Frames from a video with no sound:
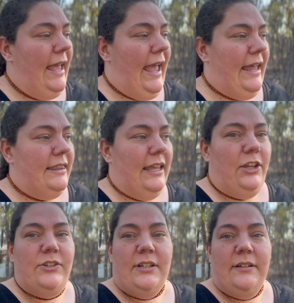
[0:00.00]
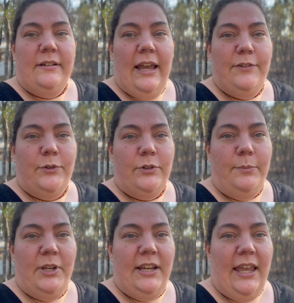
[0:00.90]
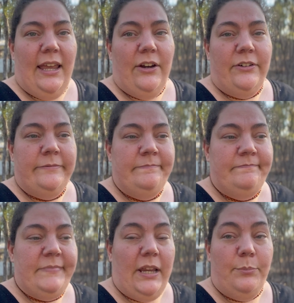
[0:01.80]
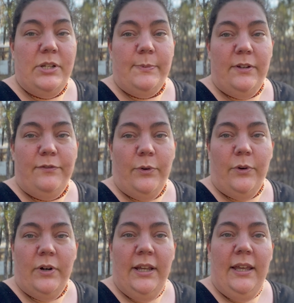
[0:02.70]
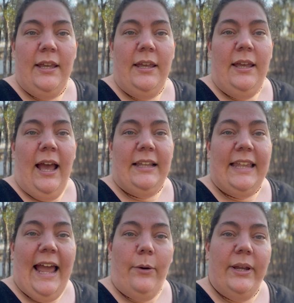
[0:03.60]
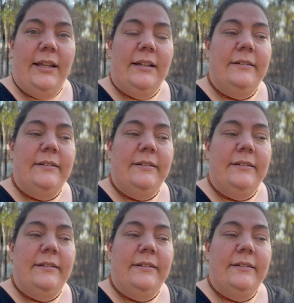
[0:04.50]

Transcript: And thank you to A4 Community Care in Brisbane for allowing